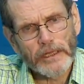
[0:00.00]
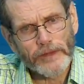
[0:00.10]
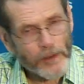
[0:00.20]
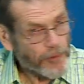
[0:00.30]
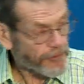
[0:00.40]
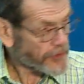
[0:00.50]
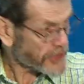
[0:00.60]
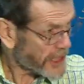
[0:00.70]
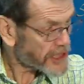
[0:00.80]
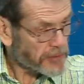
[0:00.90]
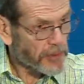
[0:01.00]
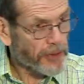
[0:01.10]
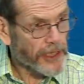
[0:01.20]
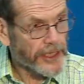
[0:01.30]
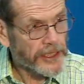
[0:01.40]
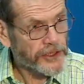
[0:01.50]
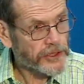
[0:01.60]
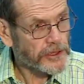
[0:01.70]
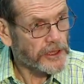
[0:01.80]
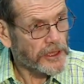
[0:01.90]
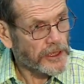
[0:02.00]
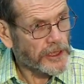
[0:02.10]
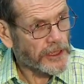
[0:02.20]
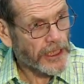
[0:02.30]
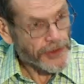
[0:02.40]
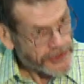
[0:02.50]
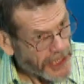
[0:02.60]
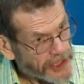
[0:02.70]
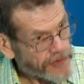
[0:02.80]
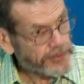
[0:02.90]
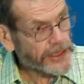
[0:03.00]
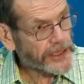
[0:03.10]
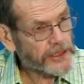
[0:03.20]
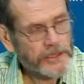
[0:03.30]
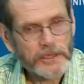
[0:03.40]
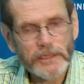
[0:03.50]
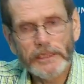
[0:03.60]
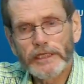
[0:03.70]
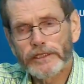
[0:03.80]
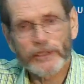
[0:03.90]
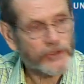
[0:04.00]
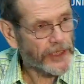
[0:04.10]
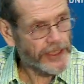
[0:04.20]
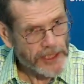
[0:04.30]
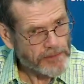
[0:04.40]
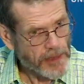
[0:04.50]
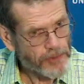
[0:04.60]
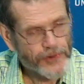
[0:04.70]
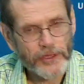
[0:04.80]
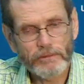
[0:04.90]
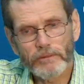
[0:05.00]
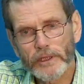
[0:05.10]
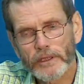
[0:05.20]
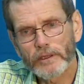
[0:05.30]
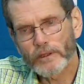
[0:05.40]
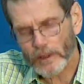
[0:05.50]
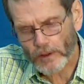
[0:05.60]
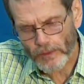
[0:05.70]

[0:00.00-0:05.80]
There were a few tangible products outside of meetings. Didn't try to come up with them